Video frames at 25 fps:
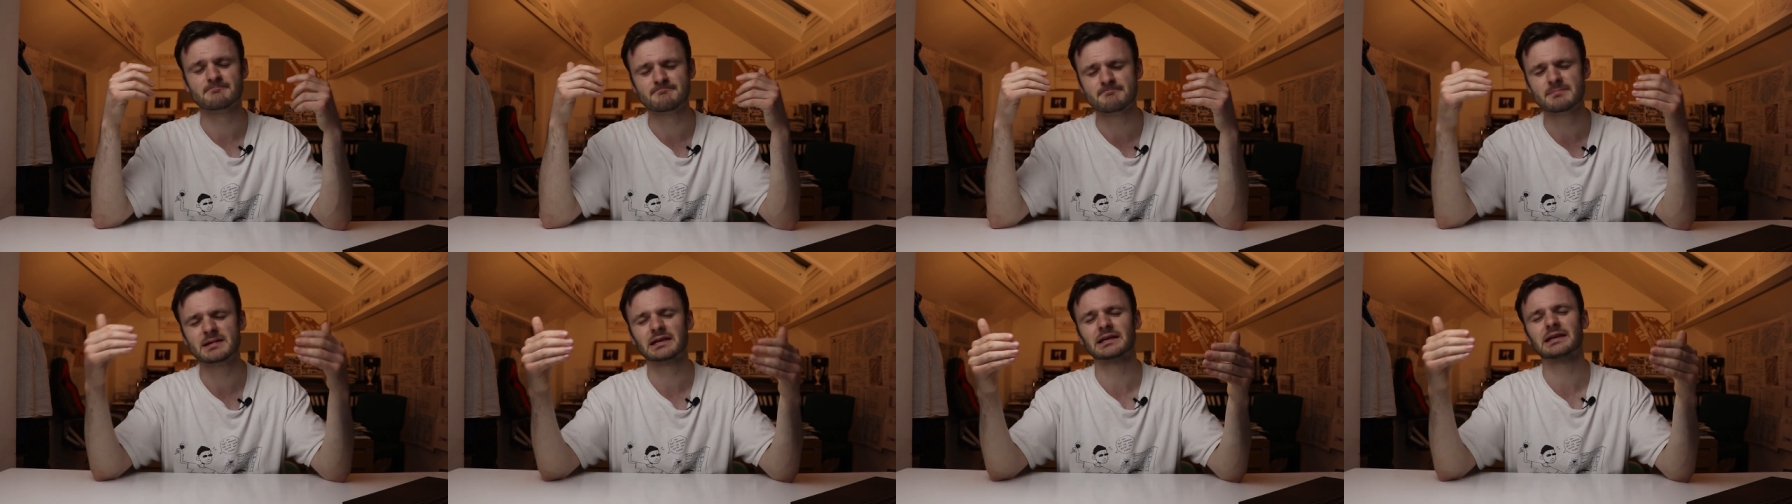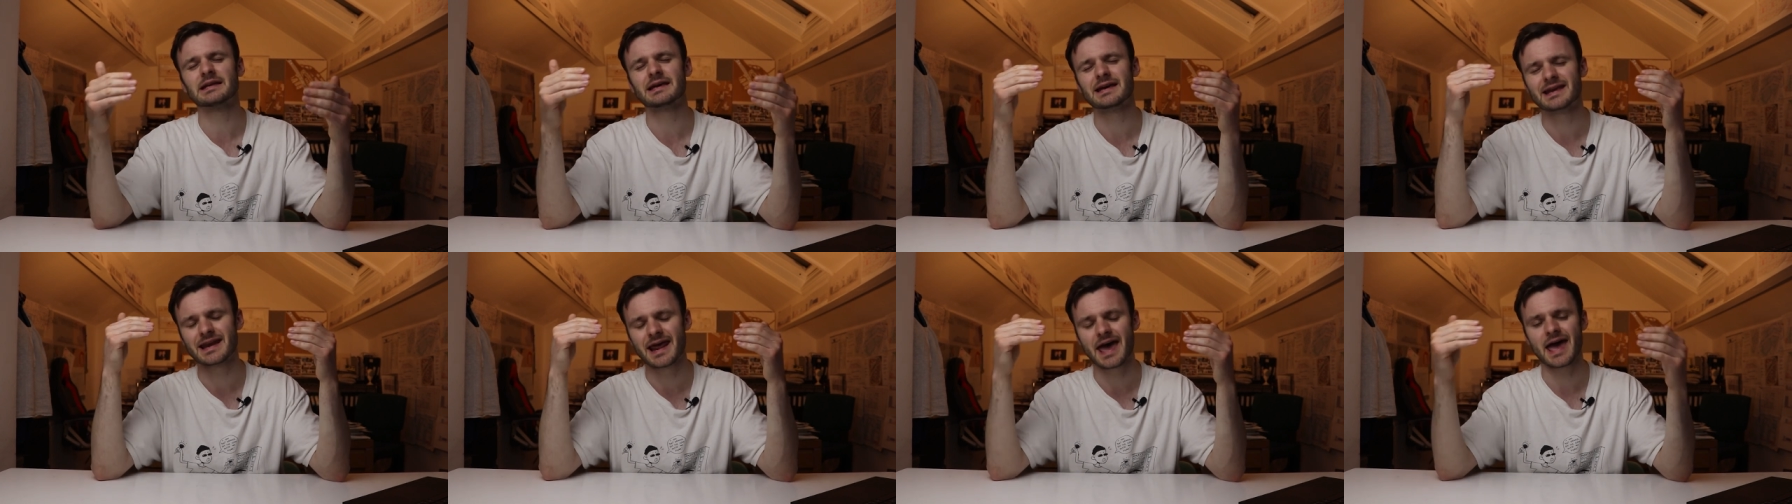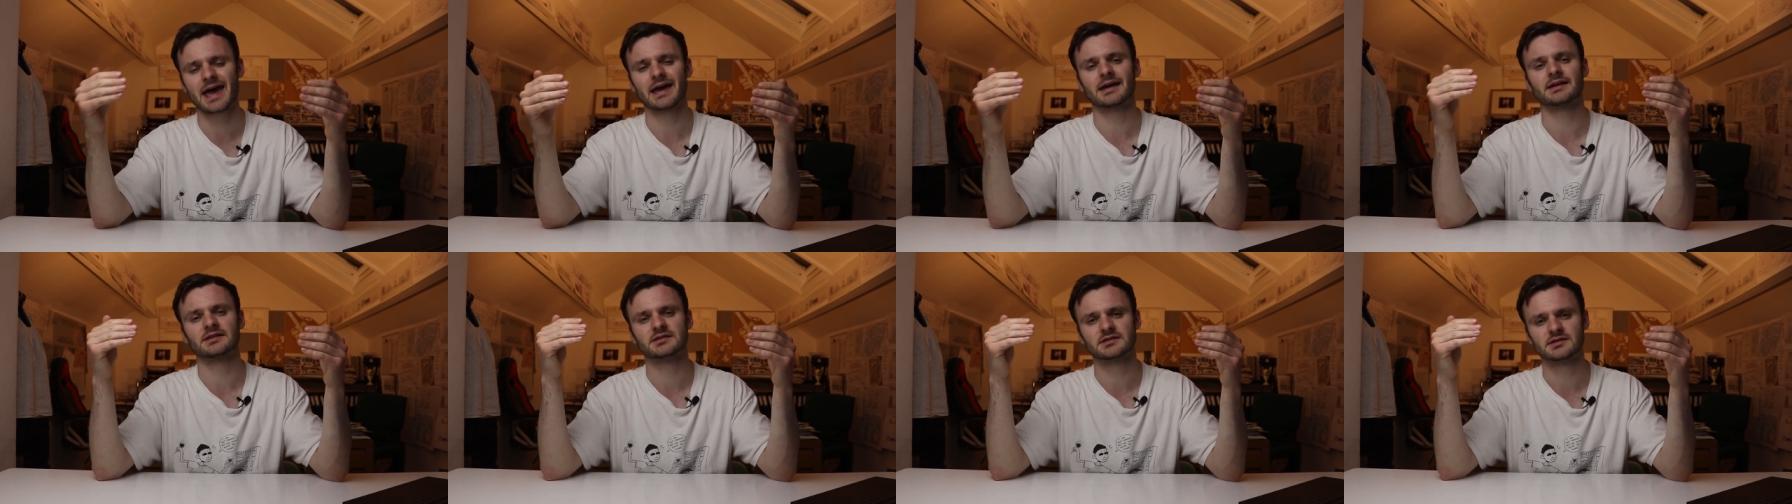million
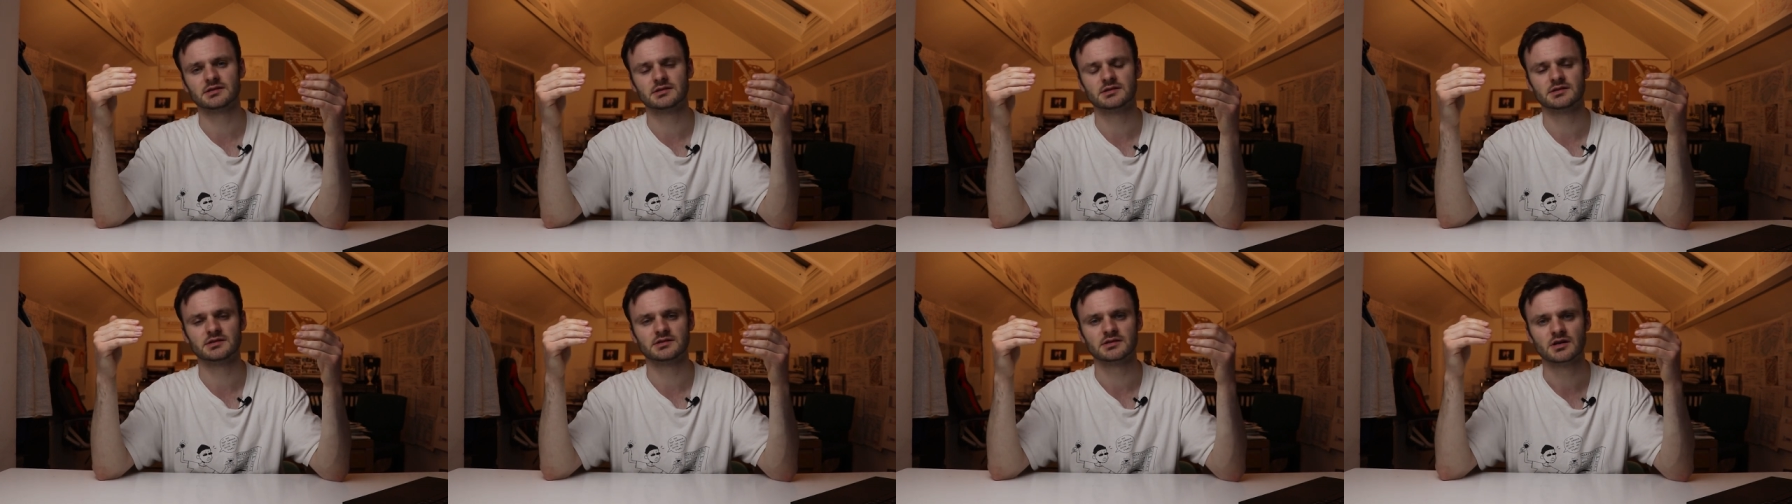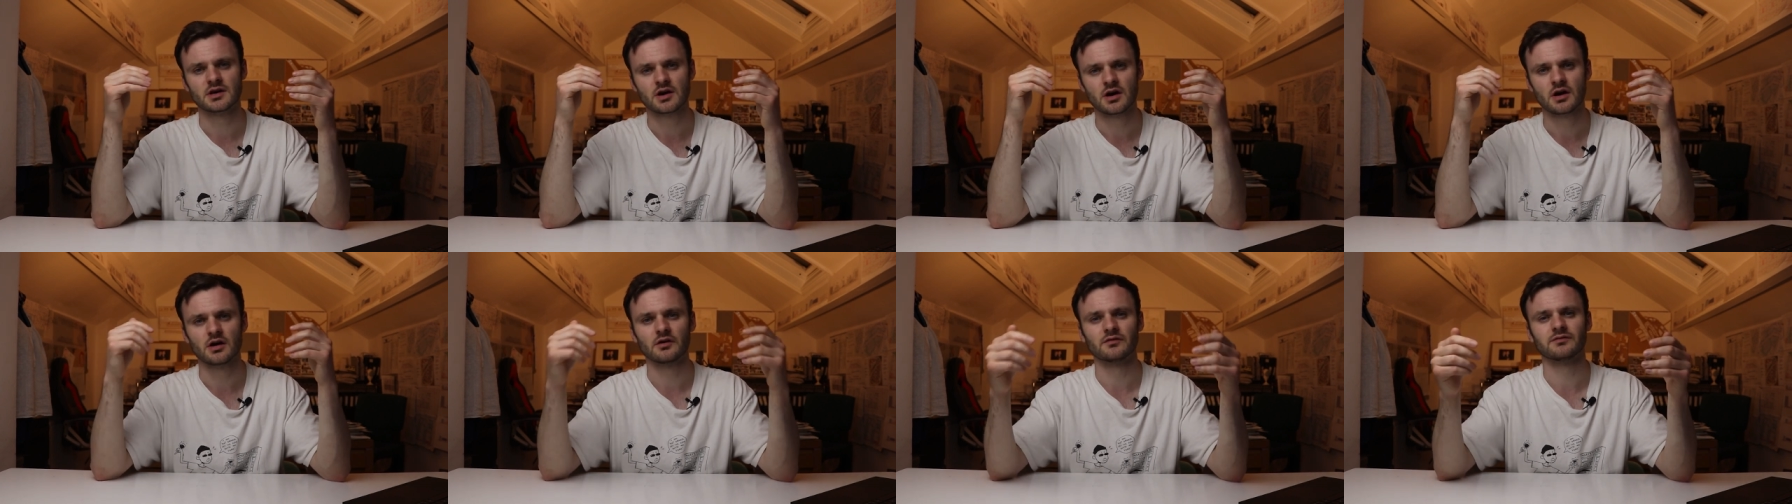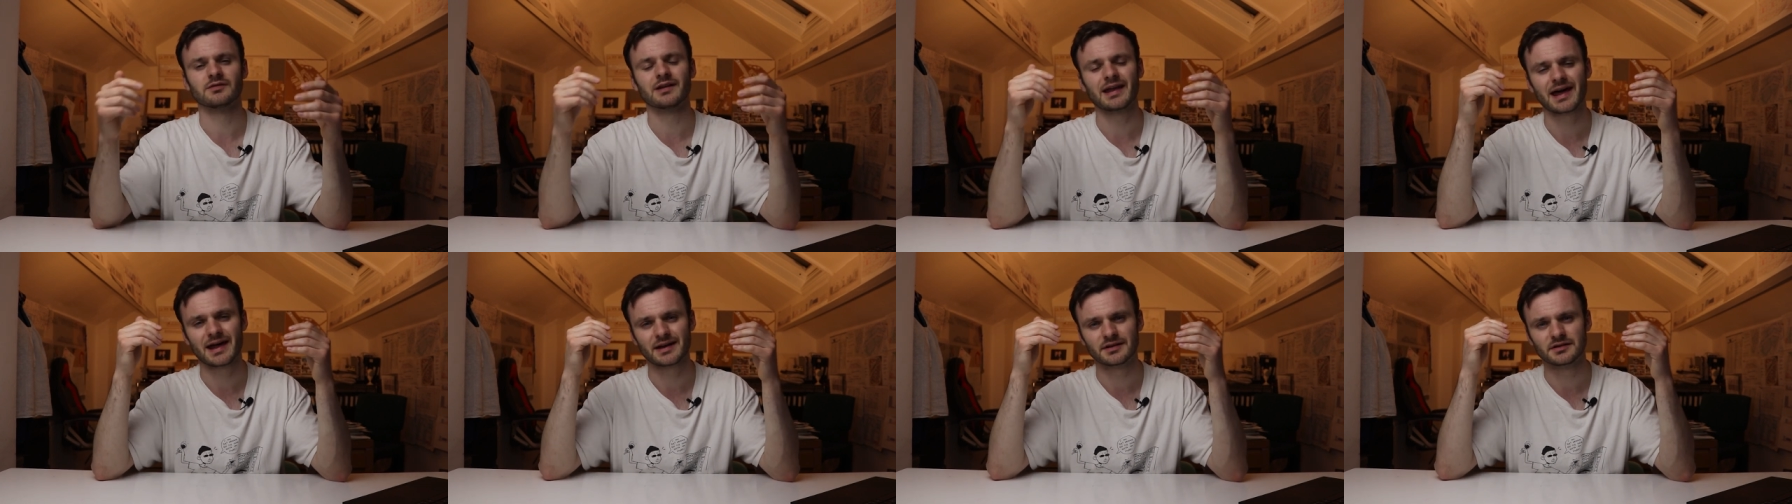hectares
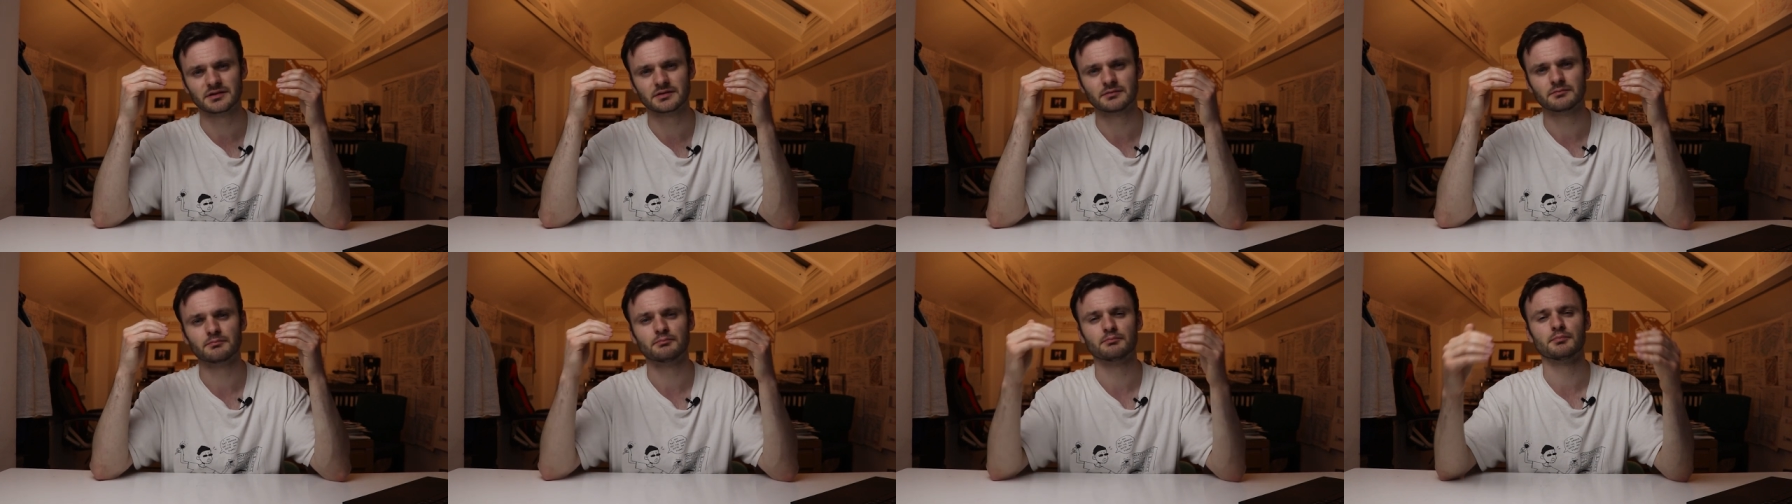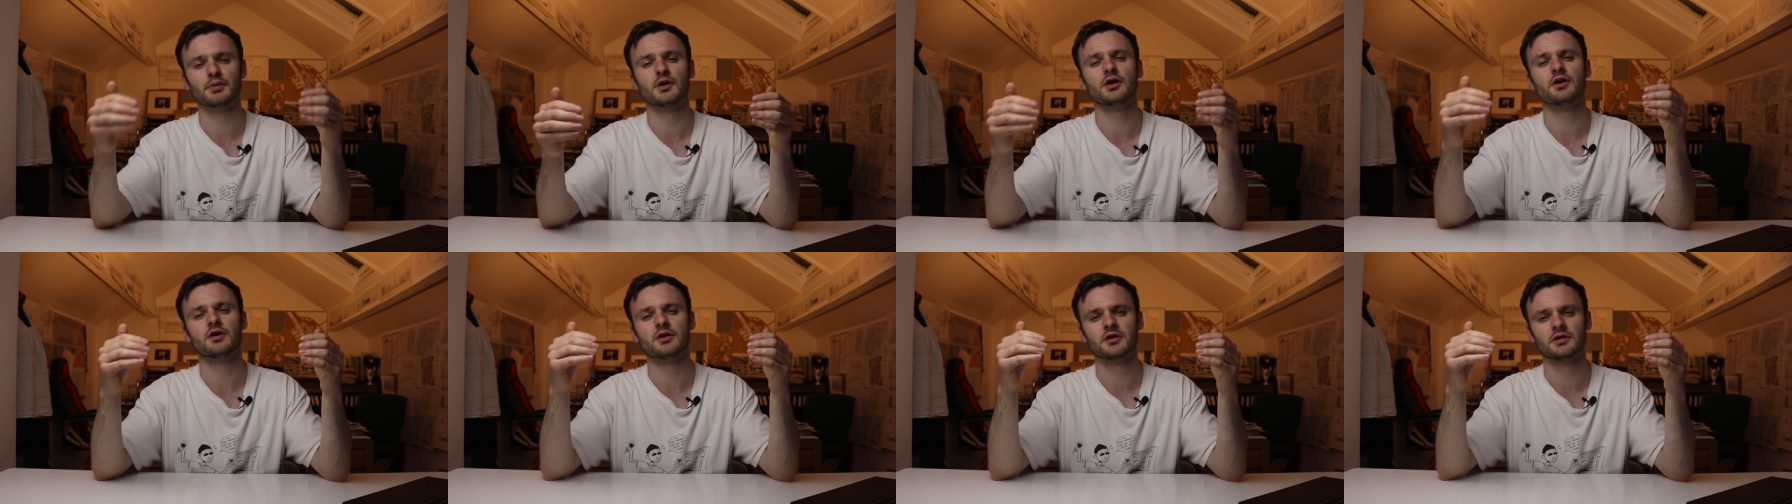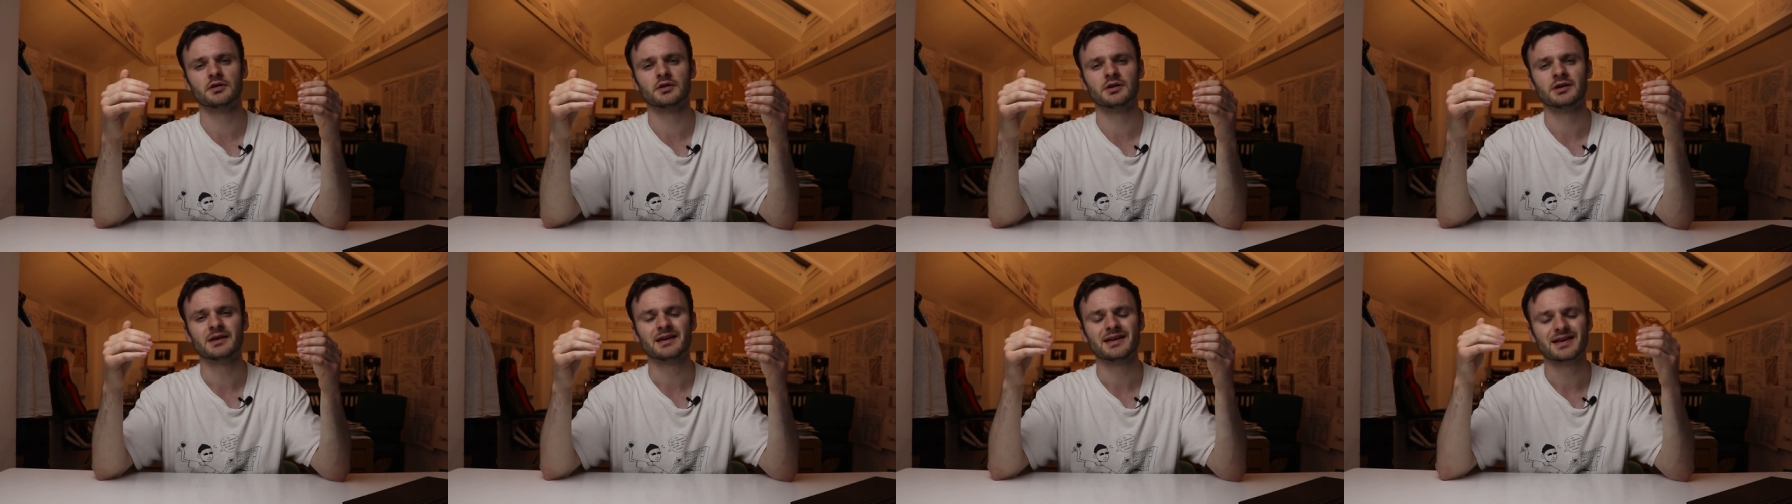of land
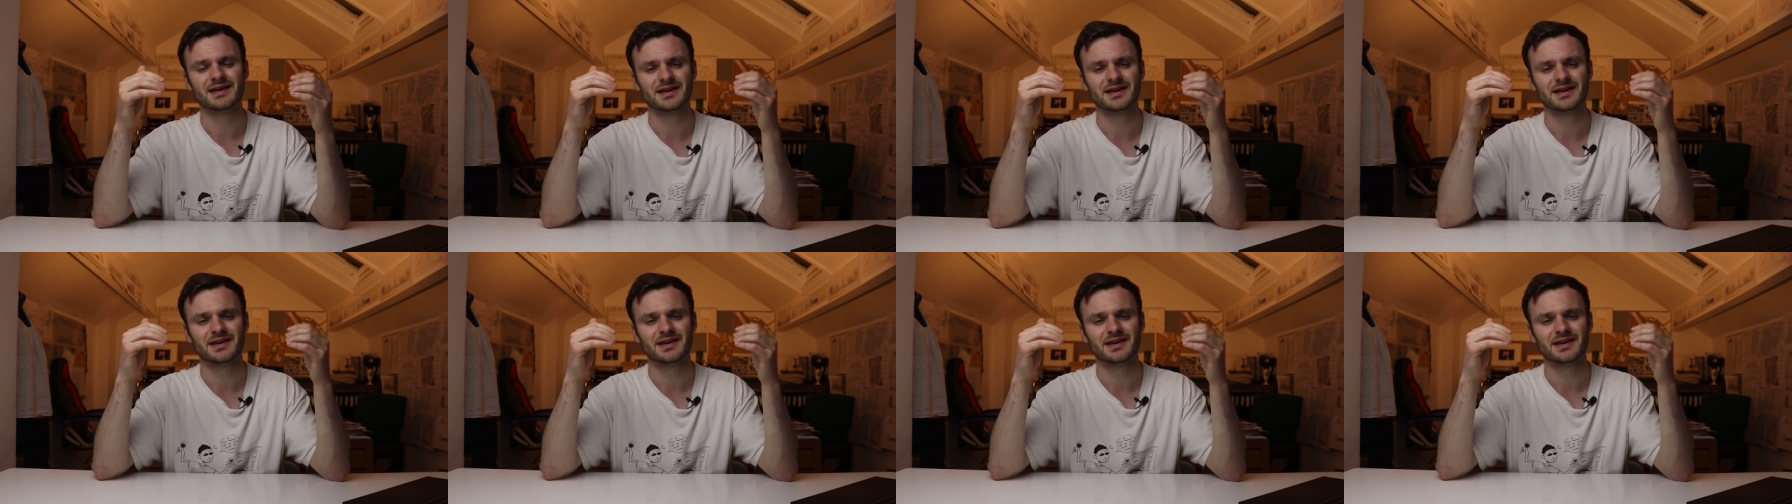burned